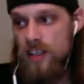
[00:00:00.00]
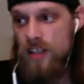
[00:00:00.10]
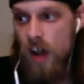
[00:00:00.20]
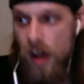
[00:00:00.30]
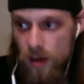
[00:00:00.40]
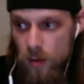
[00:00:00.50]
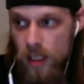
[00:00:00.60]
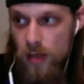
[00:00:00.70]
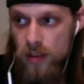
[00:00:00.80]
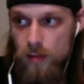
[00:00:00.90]
i saw it
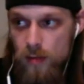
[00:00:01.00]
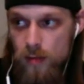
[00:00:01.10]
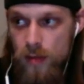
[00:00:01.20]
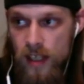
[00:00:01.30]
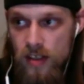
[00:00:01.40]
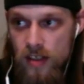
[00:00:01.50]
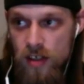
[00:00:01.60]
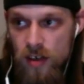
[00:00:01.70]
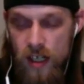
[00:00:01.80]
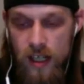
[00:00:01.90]
when he was picking the
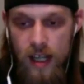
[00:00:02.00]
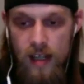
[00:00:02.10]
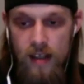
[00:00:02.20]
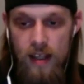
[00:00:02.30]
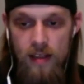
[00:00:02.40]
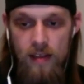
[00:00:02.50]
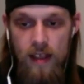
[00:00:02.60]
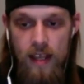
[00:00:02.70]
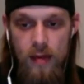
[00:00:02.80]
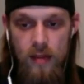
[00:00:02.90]
jury and
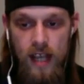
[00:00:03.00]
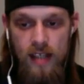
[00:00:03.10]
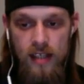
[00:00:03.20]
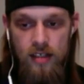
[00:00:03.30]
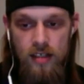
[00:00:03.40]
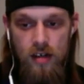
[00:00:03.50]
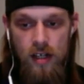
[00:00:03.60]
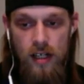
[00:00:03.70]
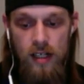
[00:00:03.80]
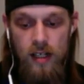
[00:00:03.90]
the, he was asking the
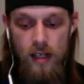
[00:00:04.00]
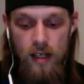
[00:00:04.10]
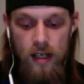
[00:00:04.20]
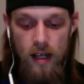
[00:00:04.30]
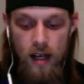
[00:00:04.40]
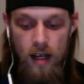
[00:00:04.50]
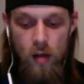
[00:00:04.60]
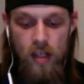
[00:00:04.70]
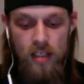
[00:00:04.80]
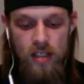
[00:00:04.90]
jury uh,
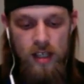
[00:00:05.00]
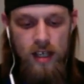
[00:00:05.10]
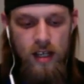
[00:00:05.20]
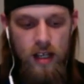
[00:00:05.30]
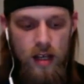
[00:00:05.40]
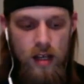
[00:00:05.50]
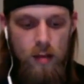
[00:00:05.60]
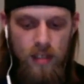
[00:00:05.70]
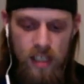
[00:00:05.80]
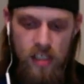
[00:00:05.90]
questions like
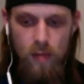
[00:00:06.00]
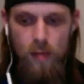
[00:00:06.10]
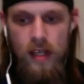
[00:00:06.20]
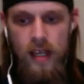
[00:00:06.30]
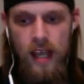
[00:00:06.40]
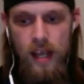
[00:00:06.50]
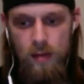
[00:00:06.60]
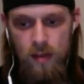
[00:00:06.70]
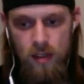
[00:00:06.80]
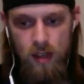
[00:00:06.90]
police should be
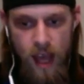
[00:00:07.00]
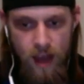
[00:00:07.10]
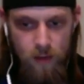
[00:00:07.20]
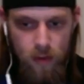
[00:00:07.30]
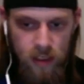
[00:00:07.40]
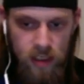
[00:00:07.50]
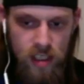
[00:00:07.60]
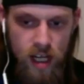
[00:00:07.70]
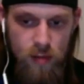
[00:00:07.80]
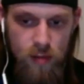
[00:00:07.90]
able to have a
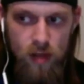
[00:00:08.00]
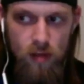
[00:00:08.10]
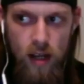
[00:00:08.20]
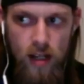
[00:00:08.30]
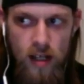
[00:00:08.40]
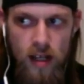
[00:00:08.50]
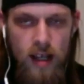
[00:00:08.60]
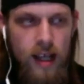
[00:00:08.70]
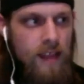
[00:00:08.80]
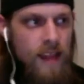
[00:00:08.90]
police checkpoint right
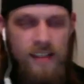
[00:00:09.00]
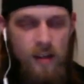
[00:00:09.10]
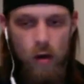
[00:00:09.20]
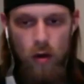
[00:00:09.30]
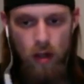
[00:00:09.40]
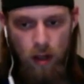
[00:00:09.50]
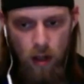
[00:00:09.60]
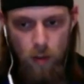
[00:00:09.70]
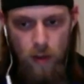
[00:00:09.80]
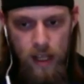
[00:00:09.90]
and that's a,
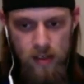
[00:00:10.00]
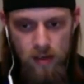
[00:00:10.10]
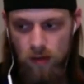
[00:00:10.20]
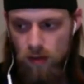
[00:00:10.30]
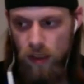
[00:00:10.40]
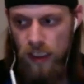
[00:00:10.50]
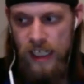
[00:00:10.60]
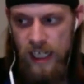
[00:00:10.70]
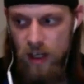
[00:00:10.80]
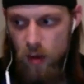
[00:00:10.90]
a, a, major
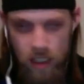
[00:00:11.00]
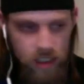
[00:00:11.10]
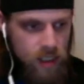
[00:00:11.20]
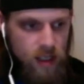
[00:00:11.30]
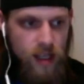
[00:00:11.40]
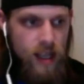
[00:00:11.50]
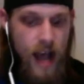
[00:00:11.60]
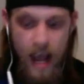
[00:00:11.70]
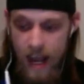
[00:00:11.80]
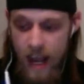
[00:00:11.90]
leading question
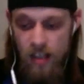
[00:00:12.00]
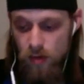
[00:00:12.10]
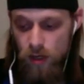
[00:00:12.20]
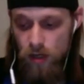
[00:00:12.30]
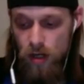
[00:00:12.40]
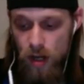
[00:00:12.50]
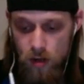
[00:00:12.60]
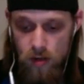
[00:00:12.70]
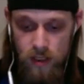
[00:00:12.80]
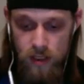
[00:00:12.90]
like i actually wrote a
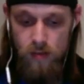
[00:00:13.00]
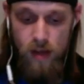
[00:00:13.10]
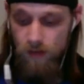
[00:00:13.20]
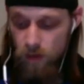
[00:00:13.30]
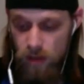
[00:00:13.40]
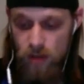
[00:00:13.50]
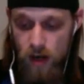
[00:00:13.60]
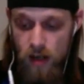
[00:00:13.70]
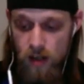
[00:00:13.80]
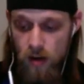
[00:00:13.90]
note this is my first
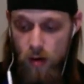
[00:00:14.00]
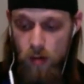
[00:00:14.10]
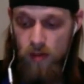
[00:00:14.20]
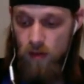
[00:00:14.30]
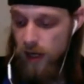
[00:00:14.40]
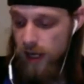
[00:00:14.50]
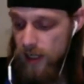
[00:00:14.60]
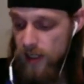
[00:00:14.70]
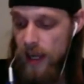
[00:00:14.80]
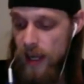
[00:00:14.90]
strike in court before i
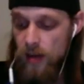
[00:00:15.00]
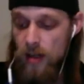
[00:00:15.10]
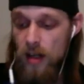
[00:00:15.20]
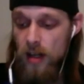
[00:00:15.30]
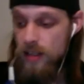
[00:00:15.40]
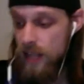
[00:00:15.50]
got kicked out